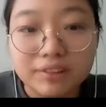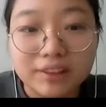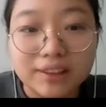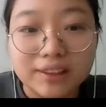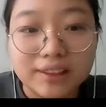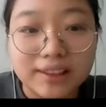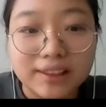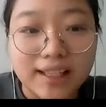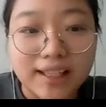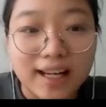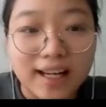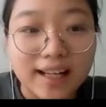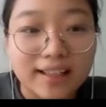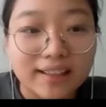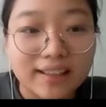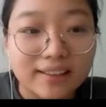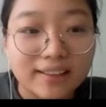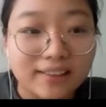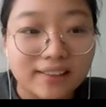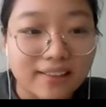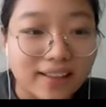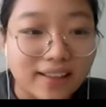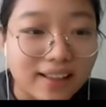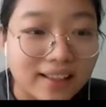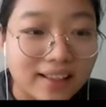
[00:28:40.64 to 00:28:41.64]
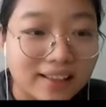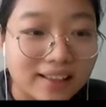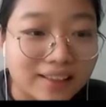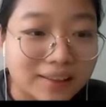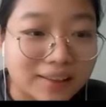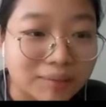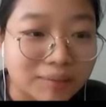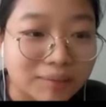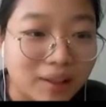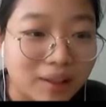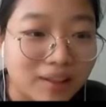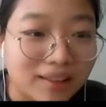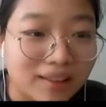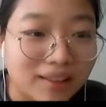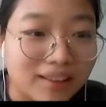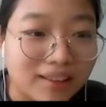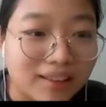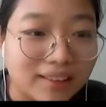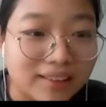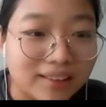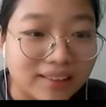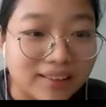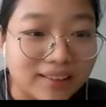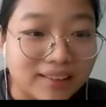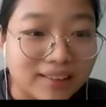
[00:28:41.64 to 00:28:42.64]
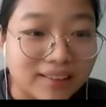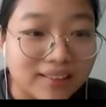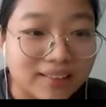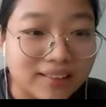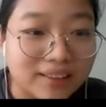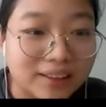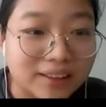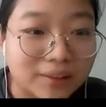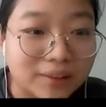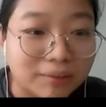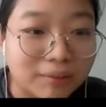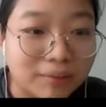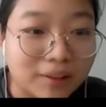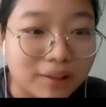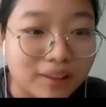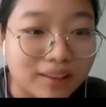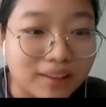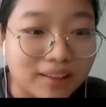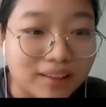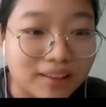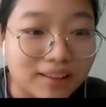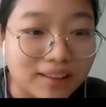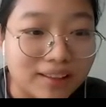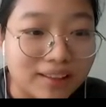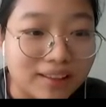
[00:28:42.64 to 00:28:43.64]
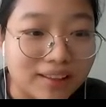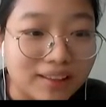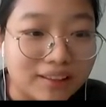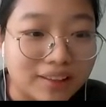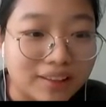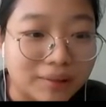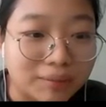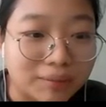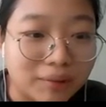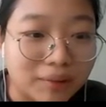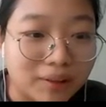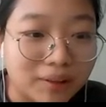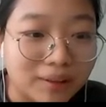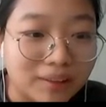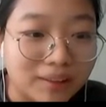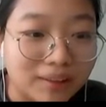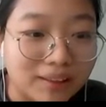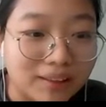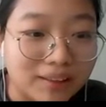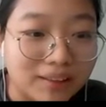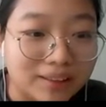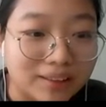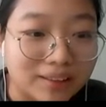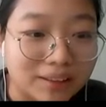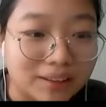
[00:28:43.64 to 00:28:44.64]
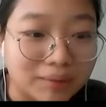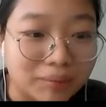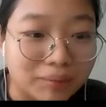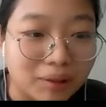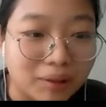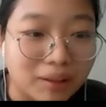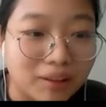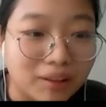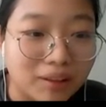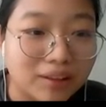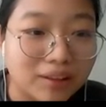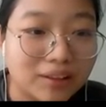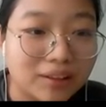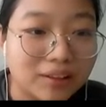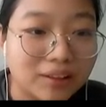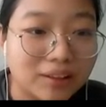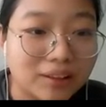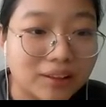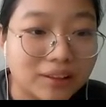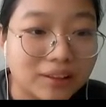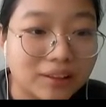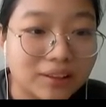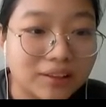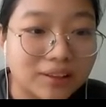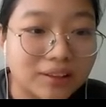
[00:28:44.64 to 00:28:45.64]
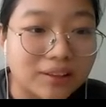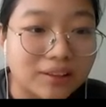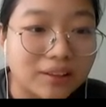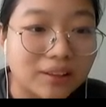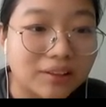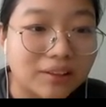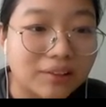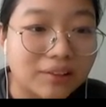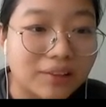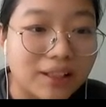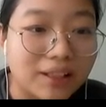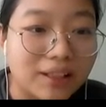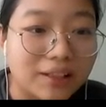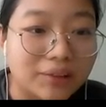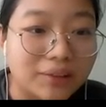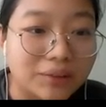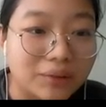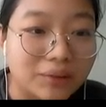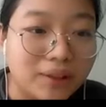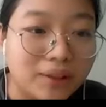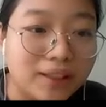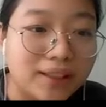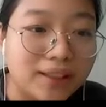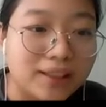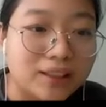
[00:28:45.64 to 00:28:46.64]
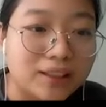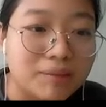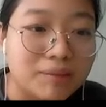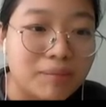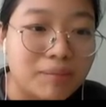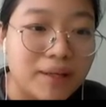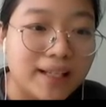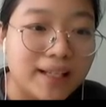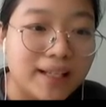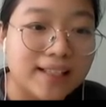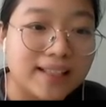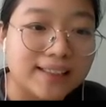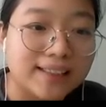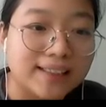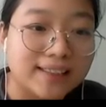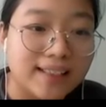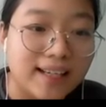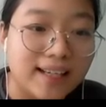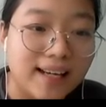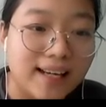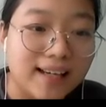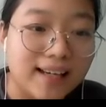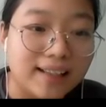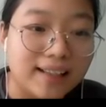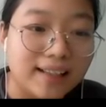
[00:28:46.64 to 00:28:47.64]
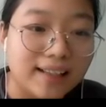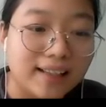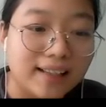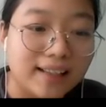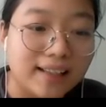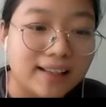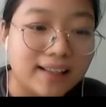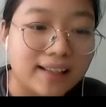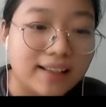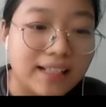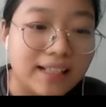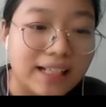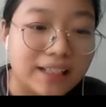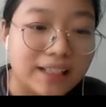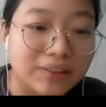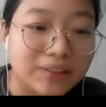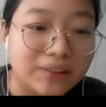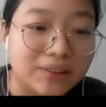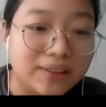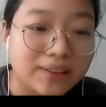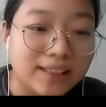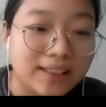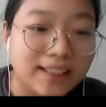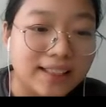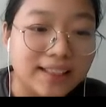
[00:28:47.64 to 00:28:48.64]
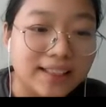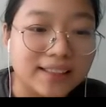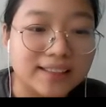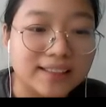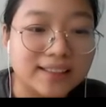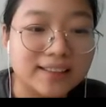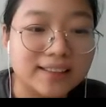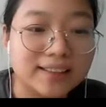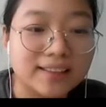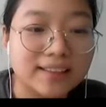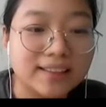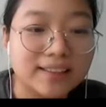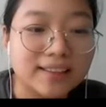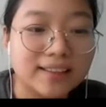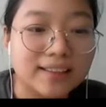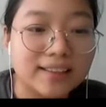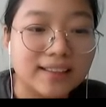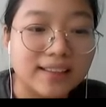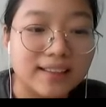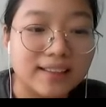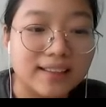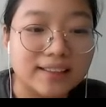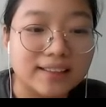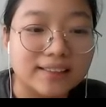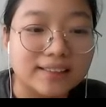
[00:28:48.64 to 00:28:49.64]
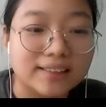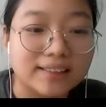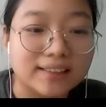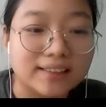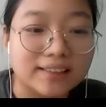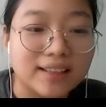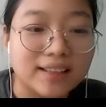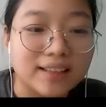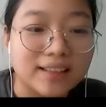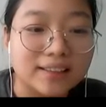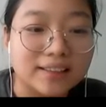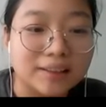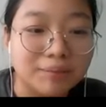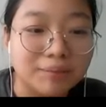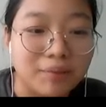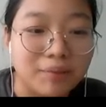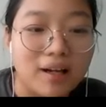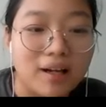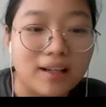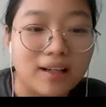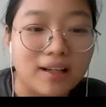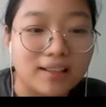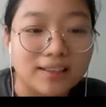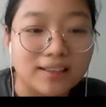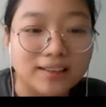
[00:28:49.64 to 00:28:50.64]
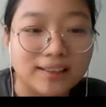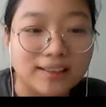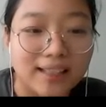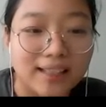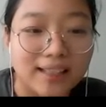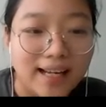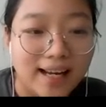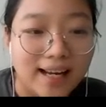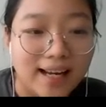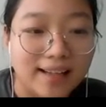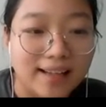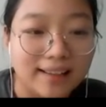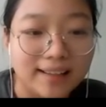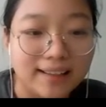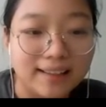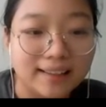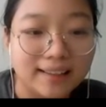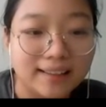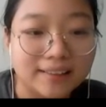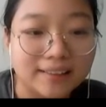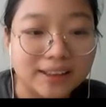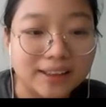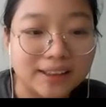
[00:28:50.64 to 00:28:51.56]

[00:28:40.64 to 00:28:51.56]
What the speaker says: See that? You're getting smaller, smaller and smaller and smaller. So H1 is biggest heading and H6 is smallest heading.